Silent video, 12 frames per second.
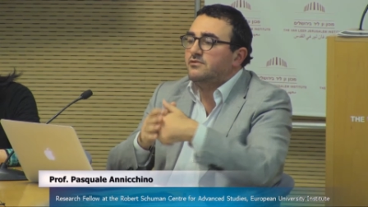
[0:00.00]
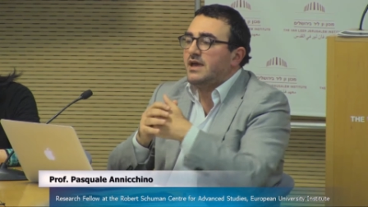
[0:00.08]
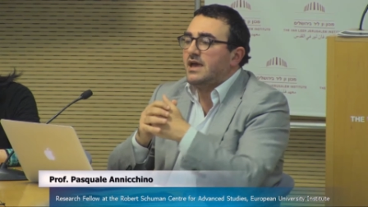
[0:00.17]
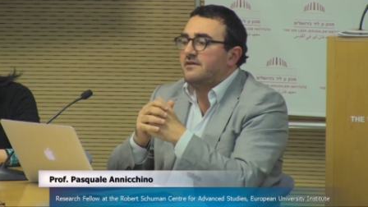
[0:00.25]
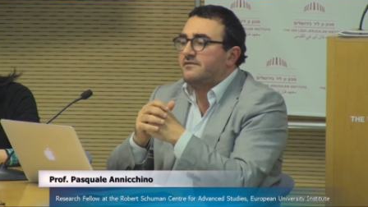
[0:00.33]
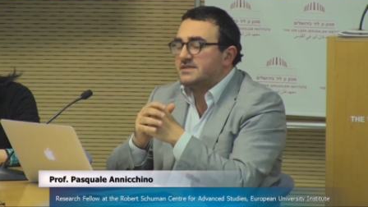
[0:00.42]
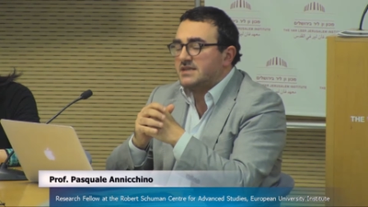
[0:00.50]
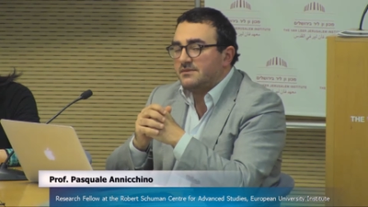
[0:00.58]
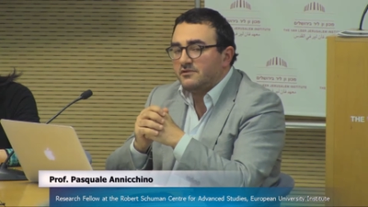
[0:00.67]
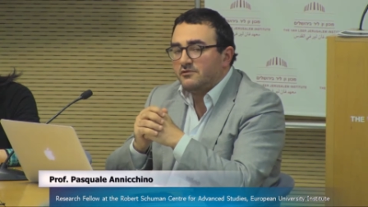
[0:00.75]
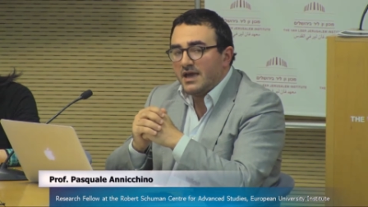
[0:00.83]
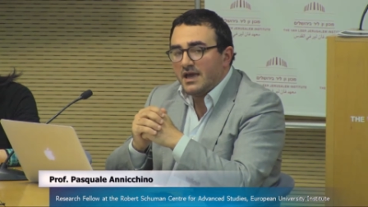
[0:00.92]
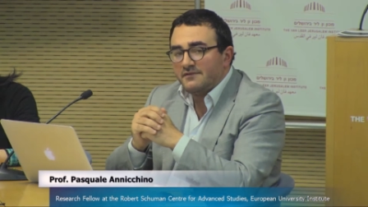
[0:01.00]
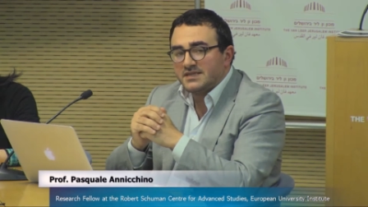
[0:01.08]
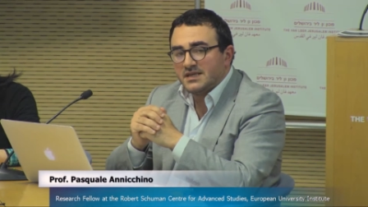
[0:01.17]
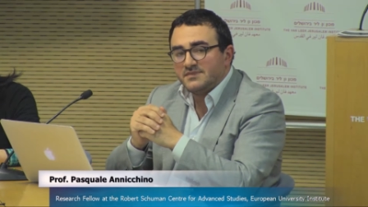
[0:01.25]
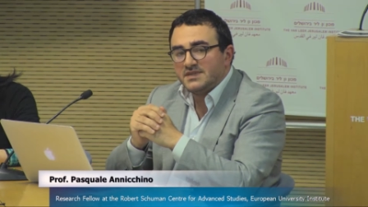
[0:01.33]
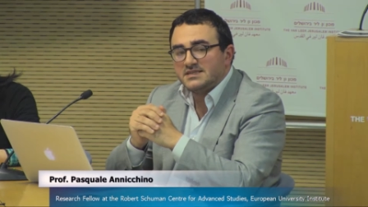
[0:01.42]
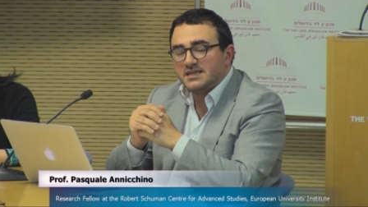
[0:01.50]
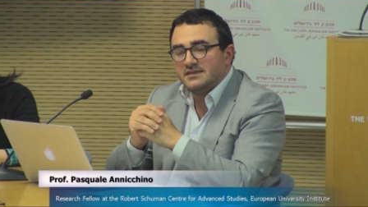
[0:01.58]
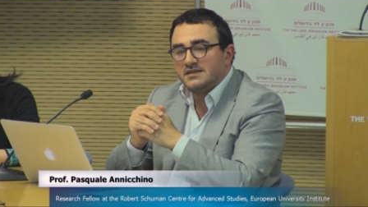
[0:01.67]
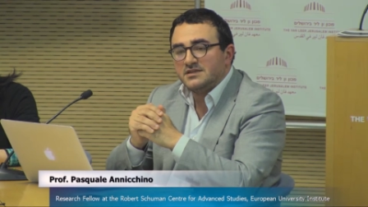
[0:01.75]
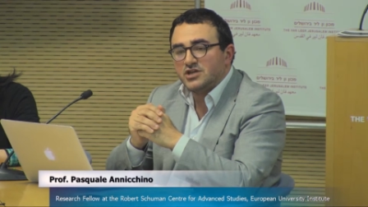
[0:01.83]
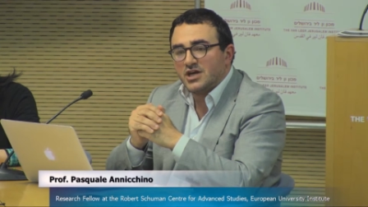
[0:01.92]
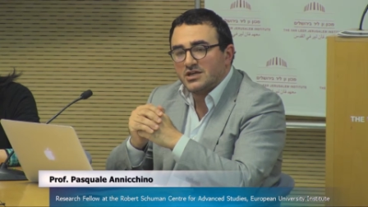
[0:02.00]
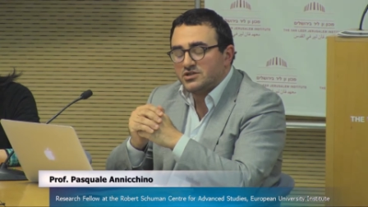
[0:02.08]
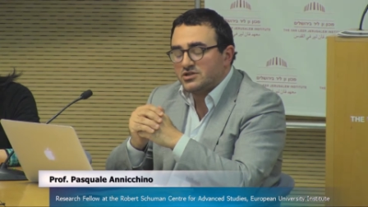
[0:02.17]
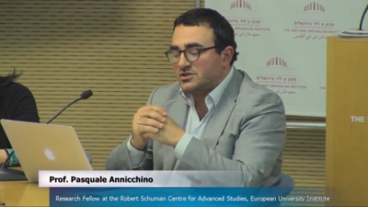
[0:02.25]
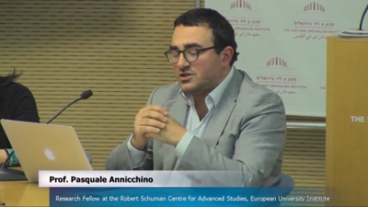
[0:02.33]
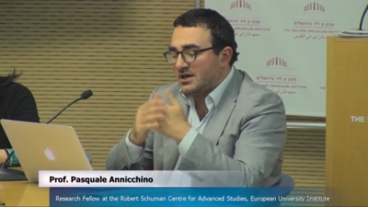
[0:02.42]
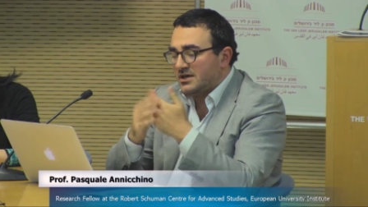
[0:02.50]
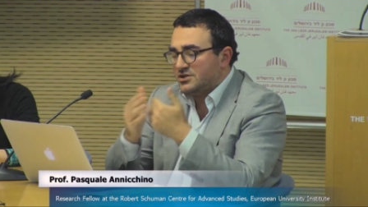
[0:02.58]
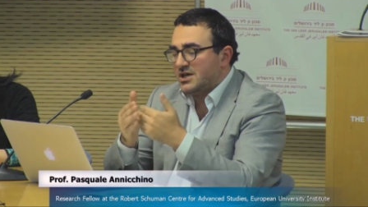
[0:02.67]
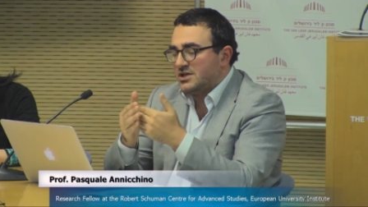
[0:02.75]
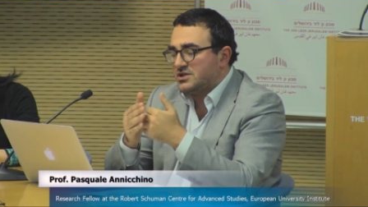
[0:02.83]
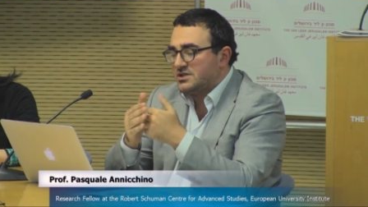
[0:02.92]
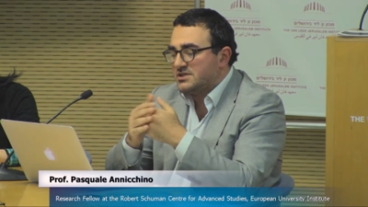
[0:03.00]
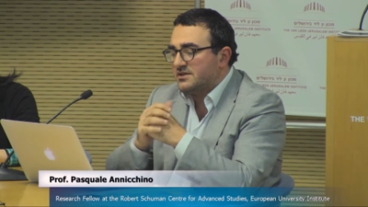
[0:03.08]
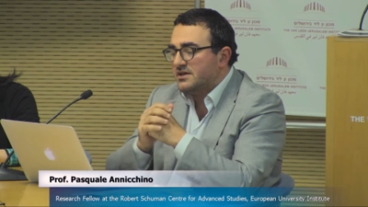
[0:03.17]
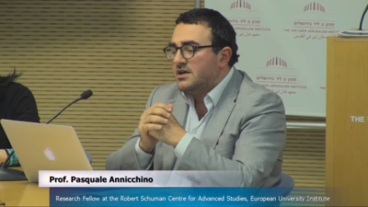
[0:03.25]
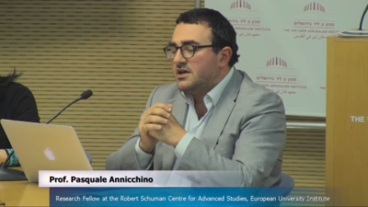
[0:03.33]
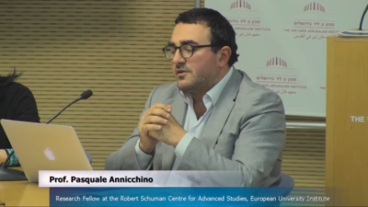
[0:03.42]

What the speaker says: we have some dissenting judges